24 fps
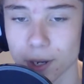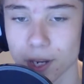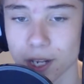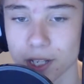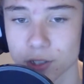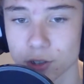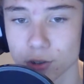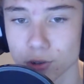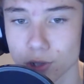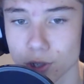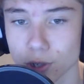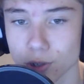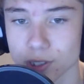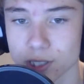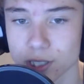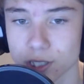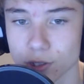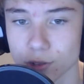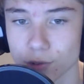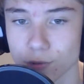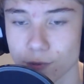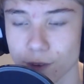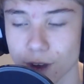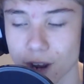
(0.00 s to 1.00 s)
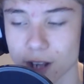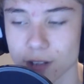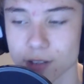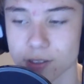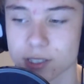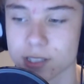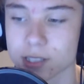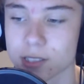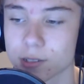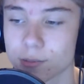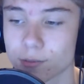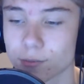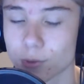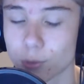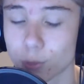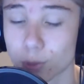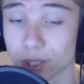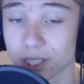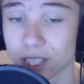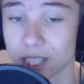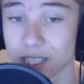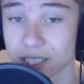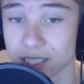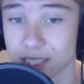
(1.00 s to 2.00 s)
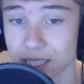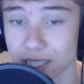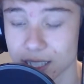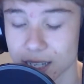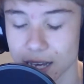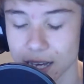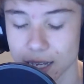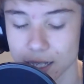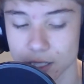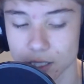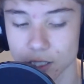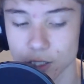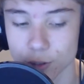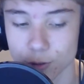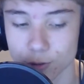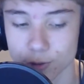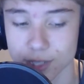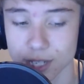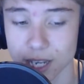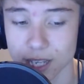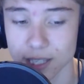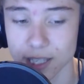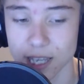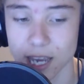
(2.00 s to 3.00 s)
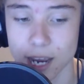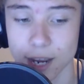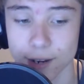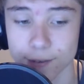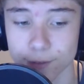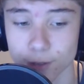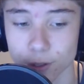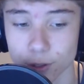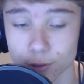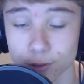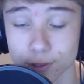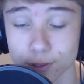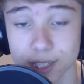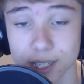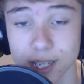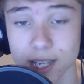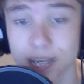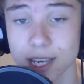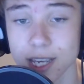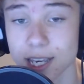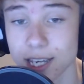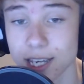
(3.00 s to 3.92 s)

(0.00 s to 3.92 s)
But I do know it's a new file system from what they did use on the iPhones.